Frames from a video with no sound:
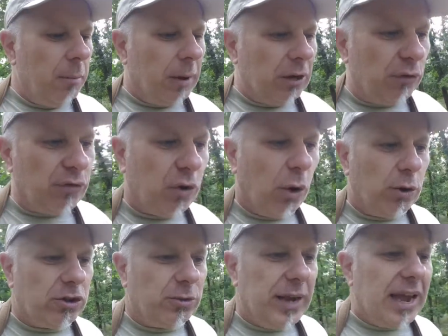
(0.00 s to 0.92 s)
But of
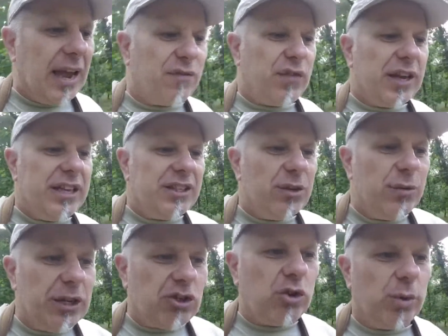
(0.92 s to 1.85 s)
course we have
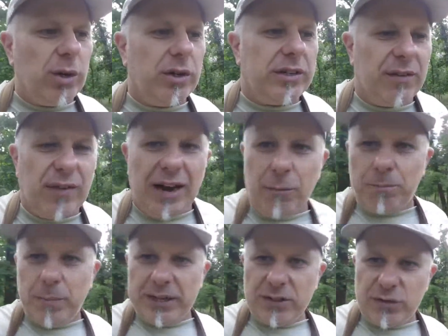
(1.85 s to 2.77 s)
individual
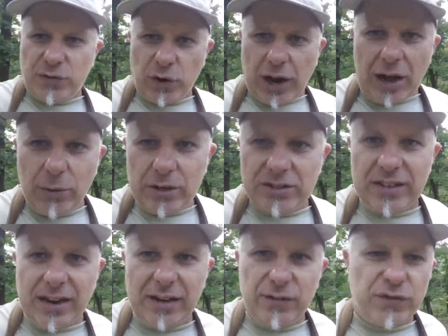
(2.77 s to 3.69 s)
developments for
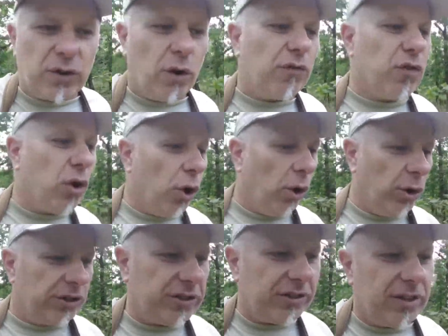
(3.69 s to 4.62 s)
ourselves, of
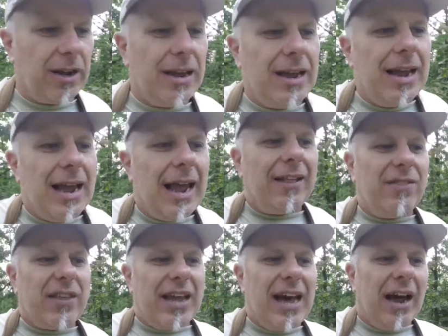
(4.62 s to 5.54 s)
course,
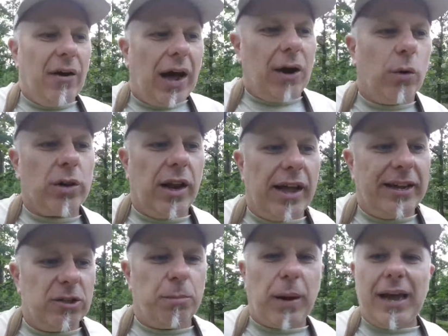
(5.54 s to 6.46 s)
and they are
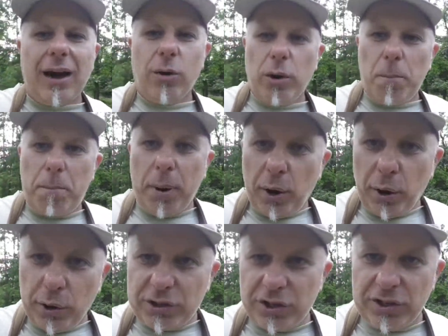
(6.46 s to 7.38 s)
outlined by our
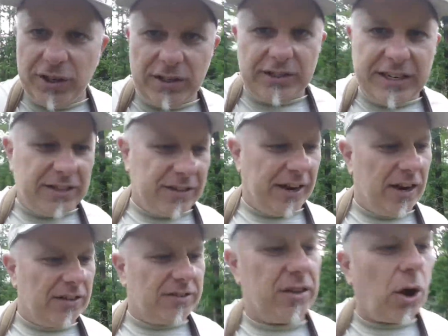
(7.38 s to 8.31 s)
personal
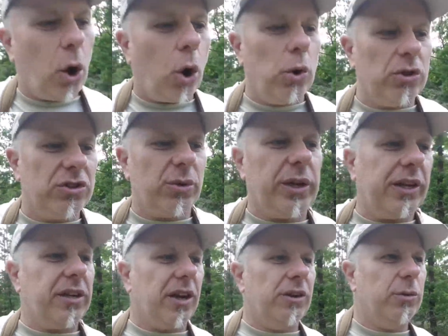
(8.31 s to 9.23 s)
details, also
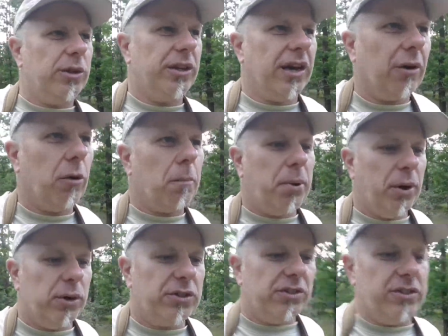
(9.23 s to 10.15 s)
including our
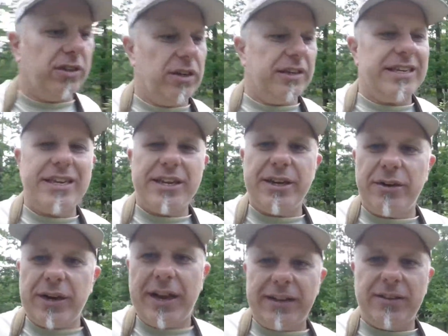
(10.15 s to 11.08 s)
personal
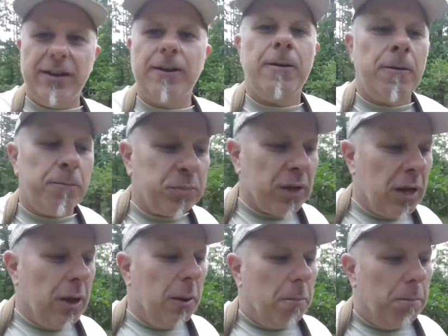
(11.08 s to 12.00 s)
year and
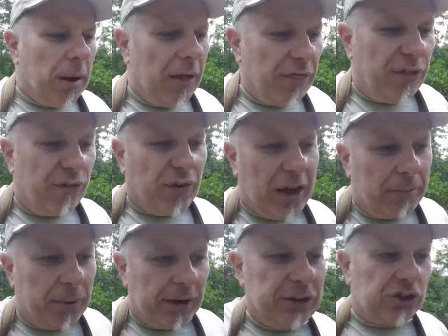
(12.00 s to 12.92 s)
month
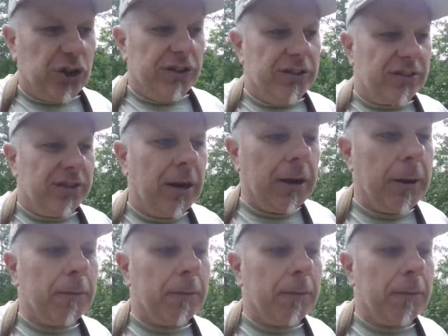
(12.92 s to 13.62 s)
vibrations.